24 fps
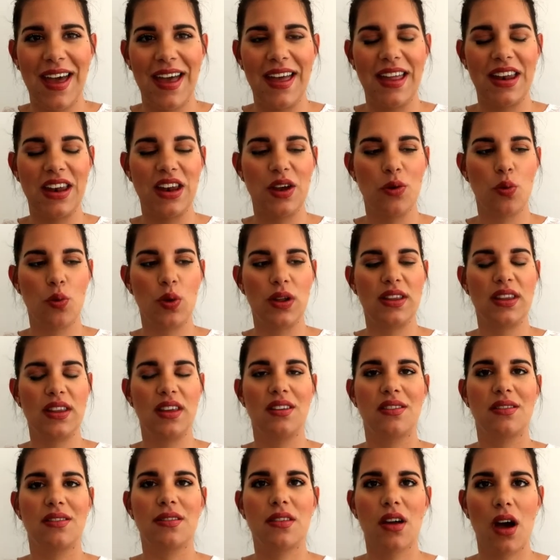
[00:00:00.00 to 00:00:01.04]
and with
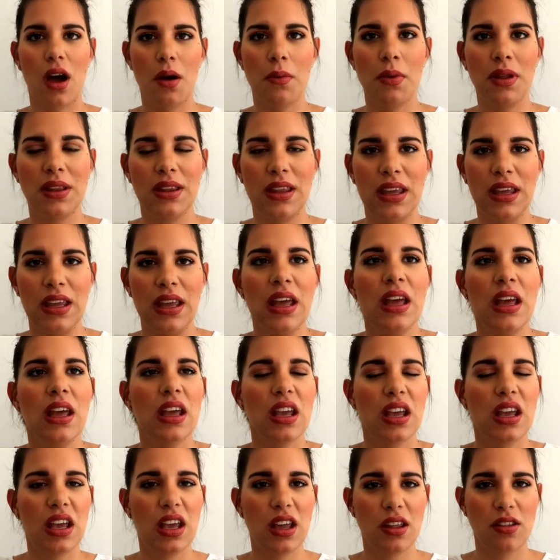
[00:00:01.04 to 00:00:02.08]
his comedy,
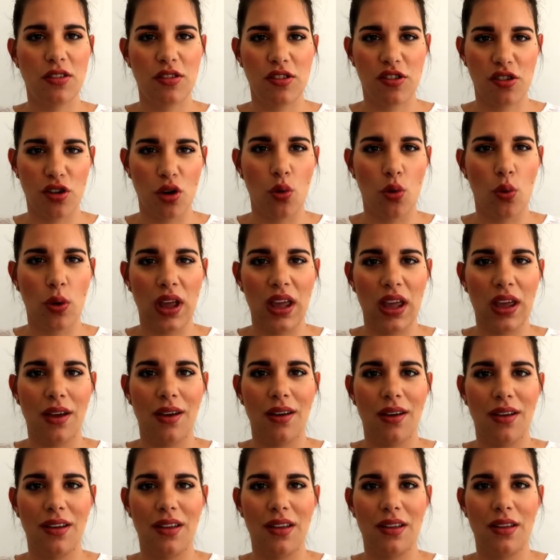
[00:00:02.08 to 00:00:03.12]
he is
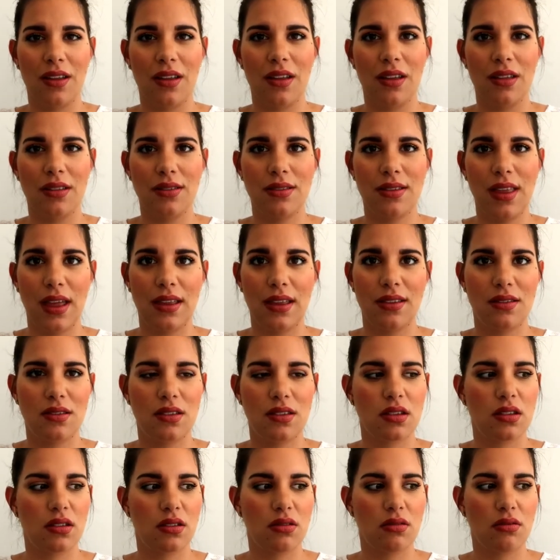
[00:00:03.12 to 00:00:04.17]
showing
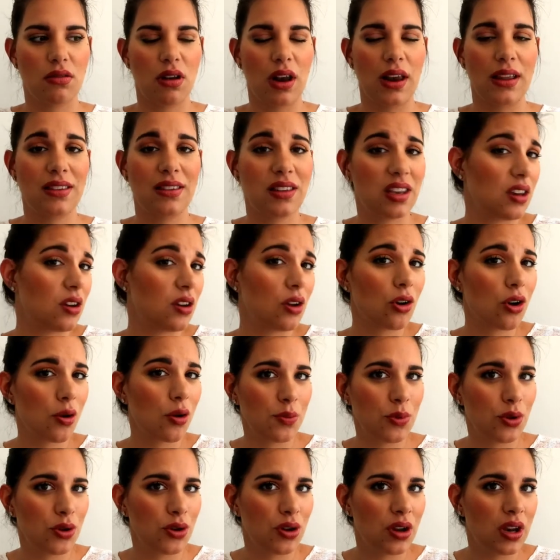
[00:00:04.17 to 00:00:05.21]
that Latino
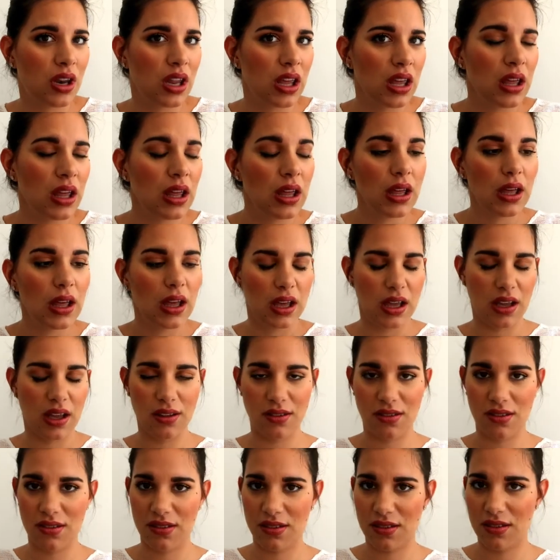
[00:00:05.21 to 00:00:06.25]
community
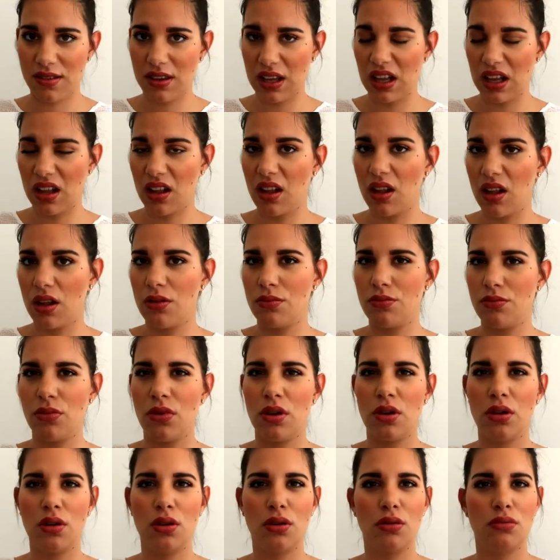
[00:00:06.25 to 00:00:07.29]
is still
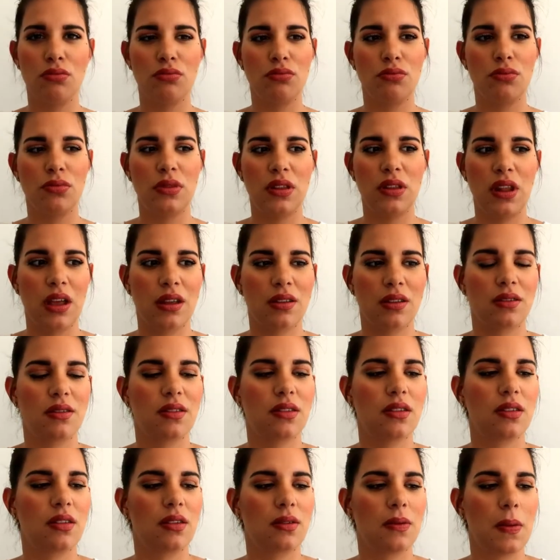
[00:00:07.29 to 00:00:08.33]
not
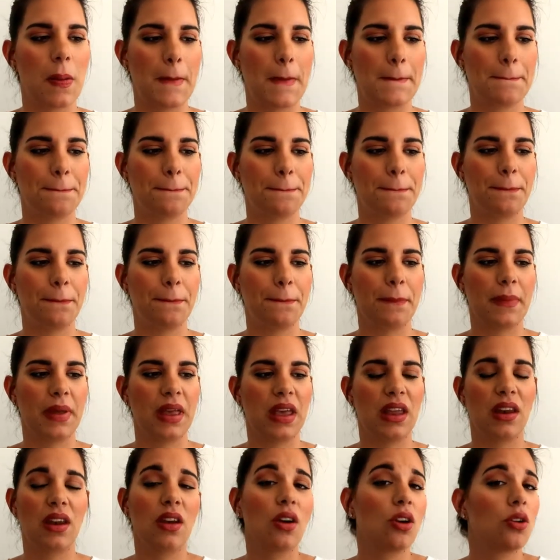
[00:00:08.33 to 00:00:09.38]

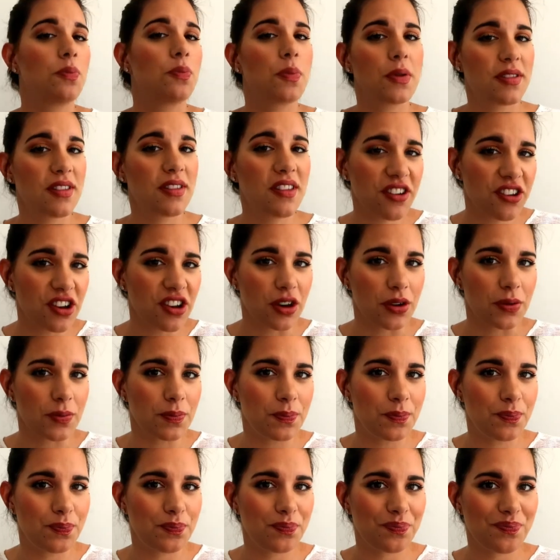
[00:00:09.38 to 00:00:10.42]
in a good position.
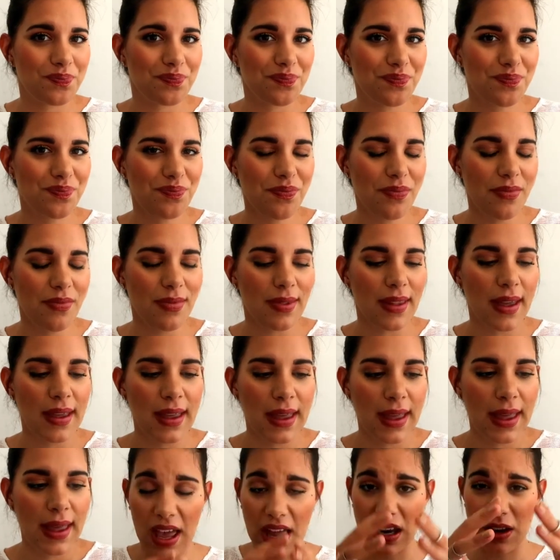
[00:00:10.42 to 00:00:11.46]

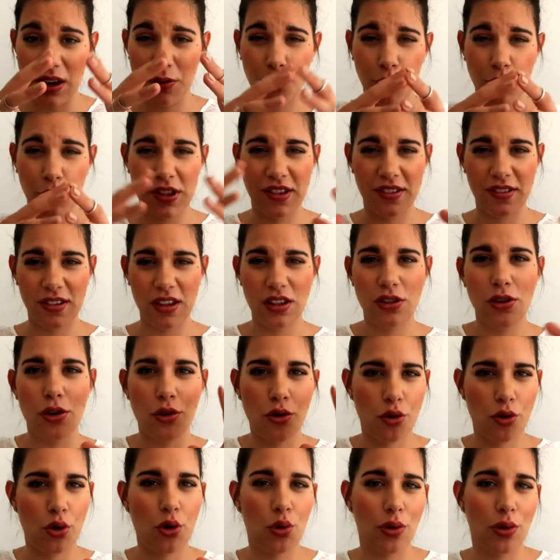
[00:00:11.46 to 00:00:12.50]
And if we see the
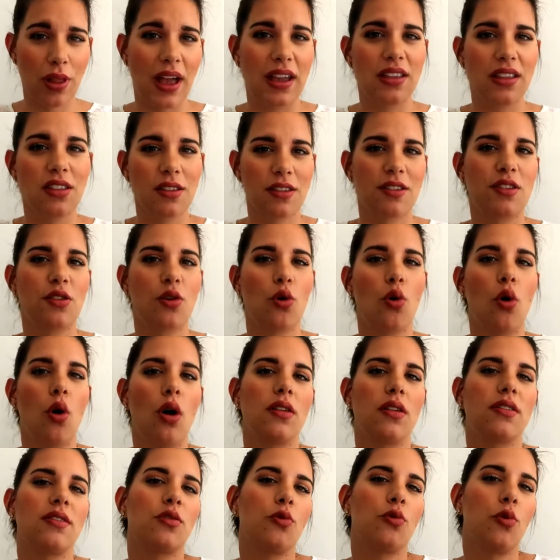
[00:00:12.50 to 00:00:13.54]
crew like the
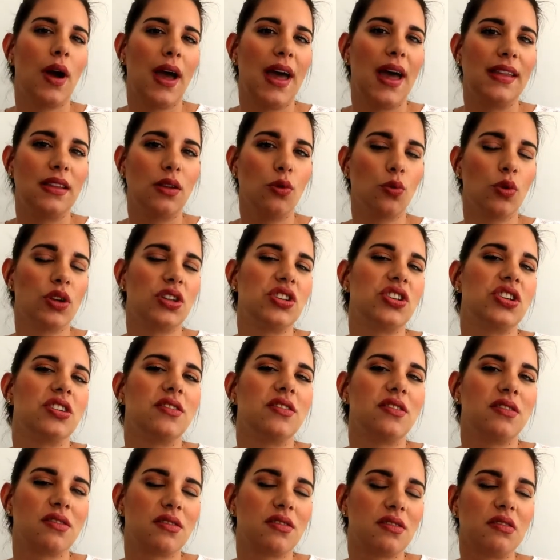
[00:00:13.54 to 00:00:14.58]
squad, which
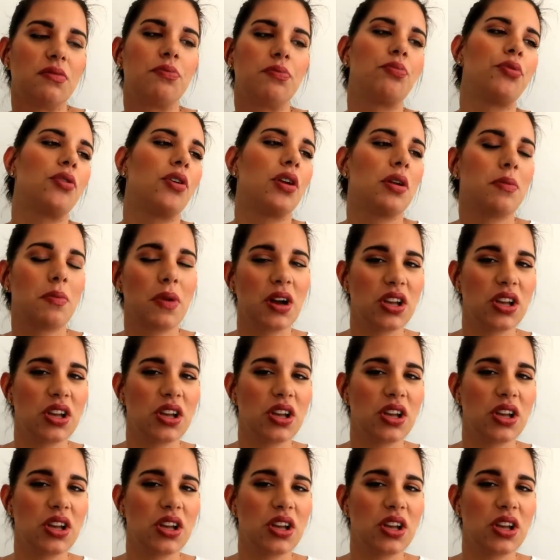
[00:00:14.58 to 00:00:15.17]
is pretty